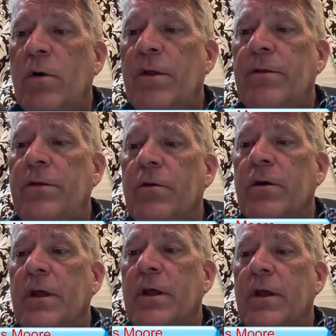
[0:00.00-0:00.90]
with, you
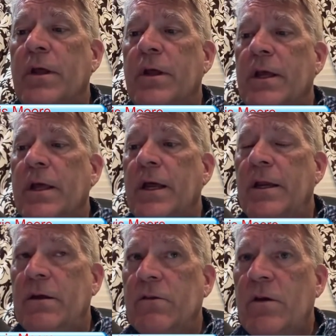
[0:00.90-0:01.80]
can get a
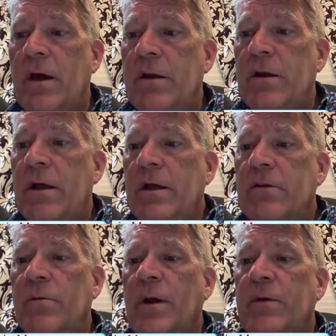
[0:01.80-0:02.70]
discount.
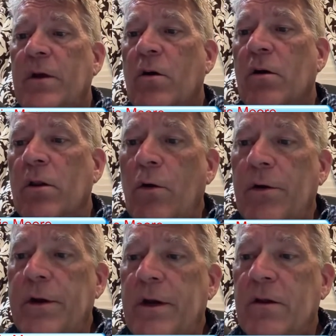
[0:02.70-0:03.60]
Sometimes they call it a loyalty
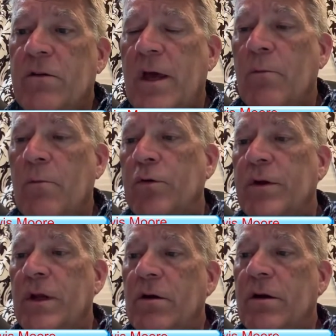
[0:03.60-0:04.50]
discount,
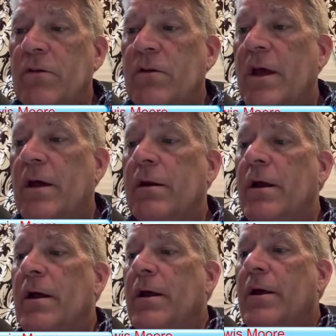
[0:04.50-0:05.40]
multi-year discount.
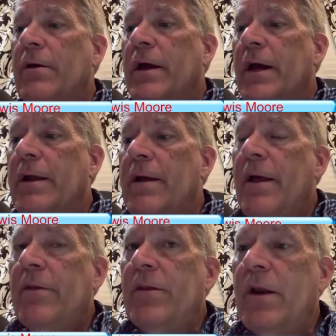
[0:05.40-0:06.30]
Okay.
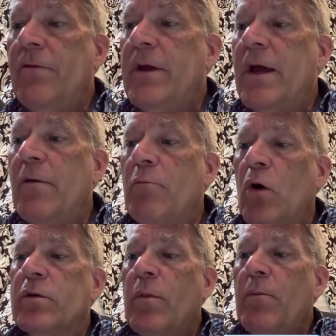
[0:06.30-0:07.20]
Then if you have
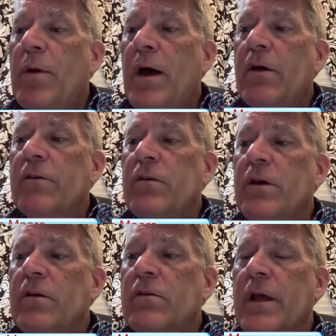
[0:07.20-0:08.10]
multiple
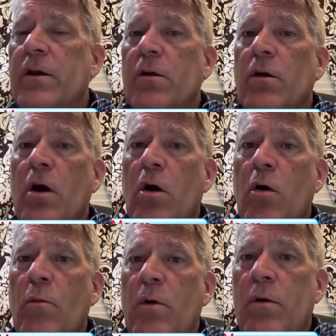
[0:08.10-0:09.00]
policies like your
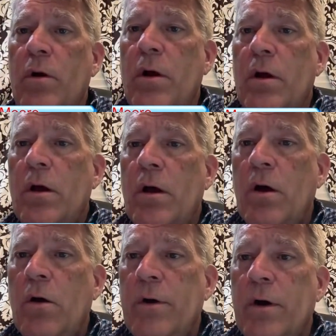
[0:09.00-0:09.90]
home
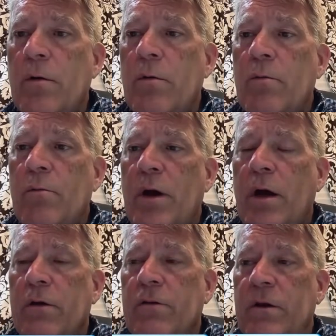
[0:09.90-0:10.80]
owner
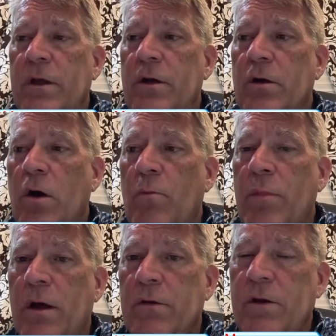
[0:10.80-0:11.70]
policy, your home
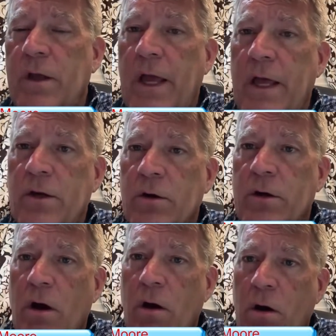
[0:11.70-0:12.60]
policy, and your
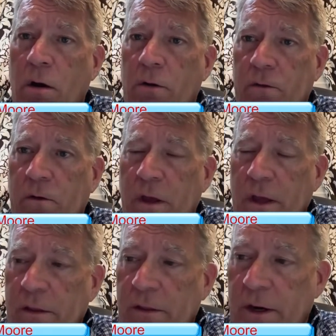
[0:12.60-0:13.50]
cars
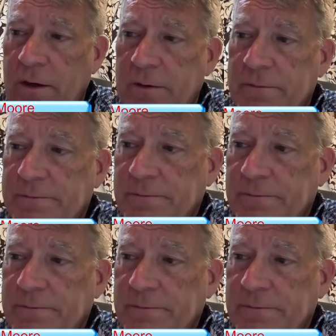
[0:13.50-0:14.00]
there,